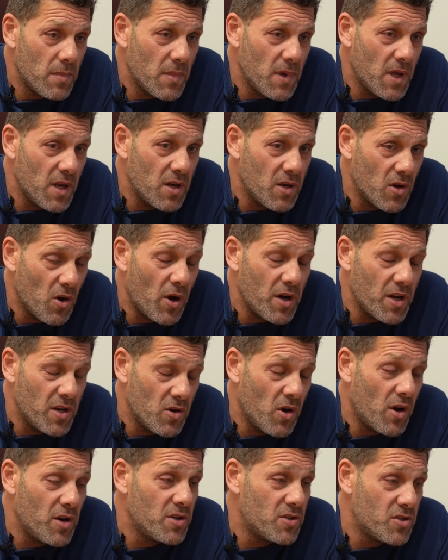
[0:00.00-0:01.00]
in
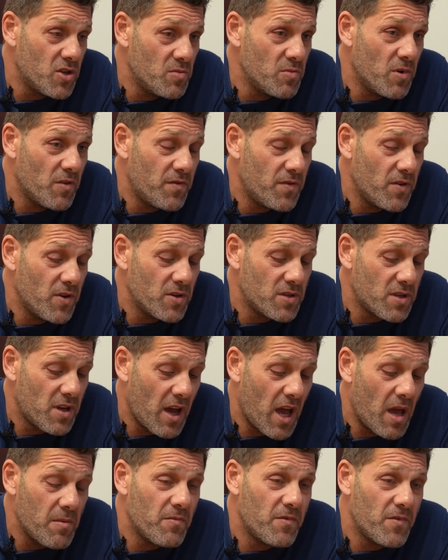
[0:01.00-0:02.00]
1992, my first
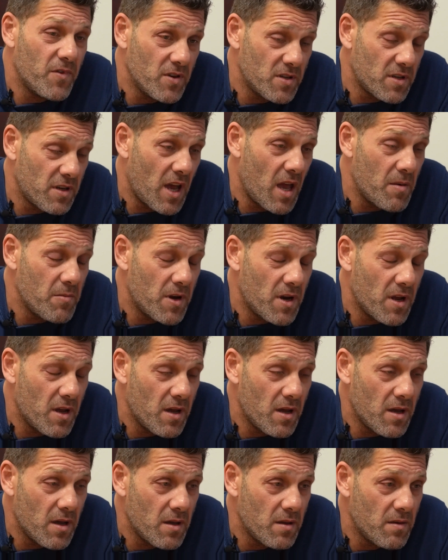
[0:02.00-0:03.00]
game
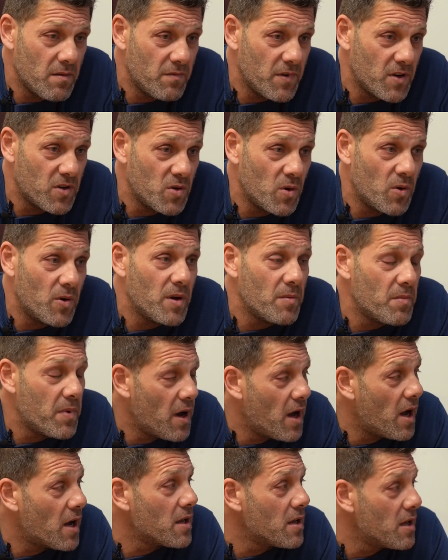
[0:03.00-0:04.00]
at Victoria
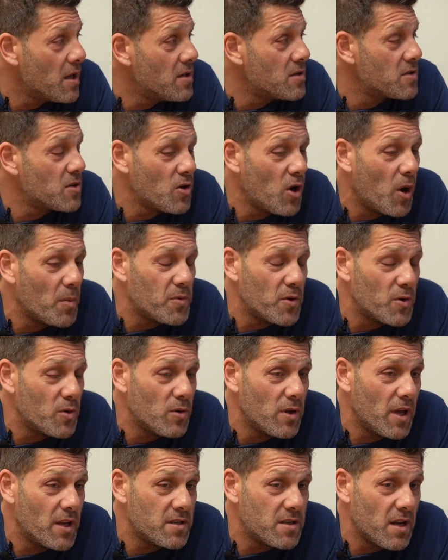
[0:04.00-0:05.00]
Park, yeah, just copped it
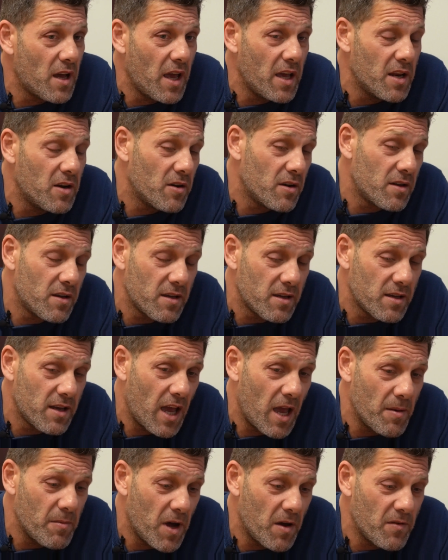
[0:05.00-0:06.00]
all that day. And I
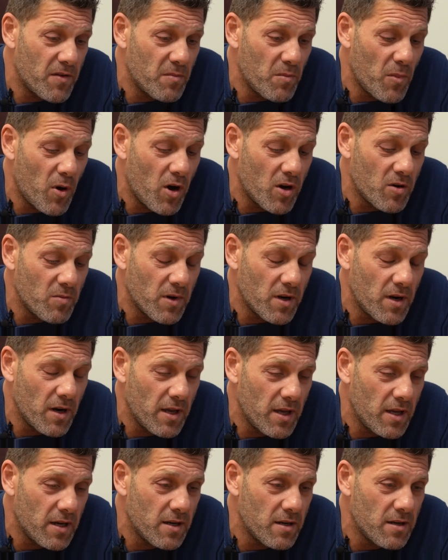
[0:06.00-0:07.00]
came over to Michael
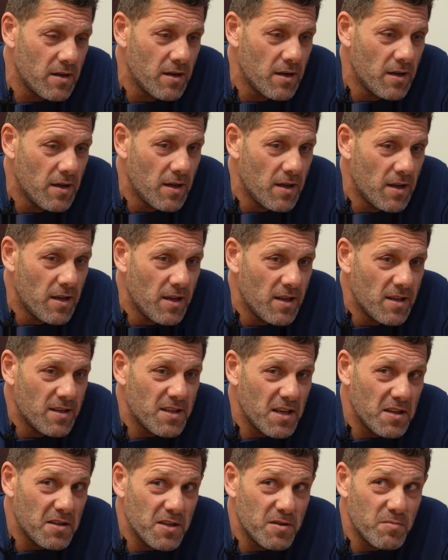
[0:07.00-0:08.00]
McLean and
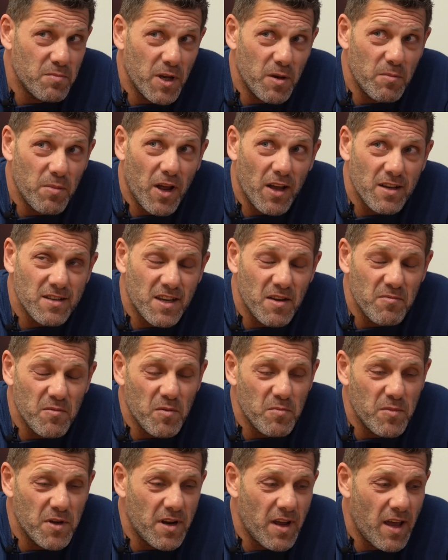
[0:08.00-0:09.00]
said, this big bloke's giving me
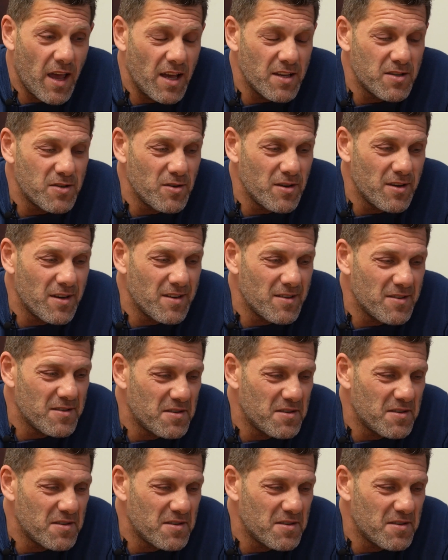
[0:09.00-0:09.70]
a bit of hassle. And it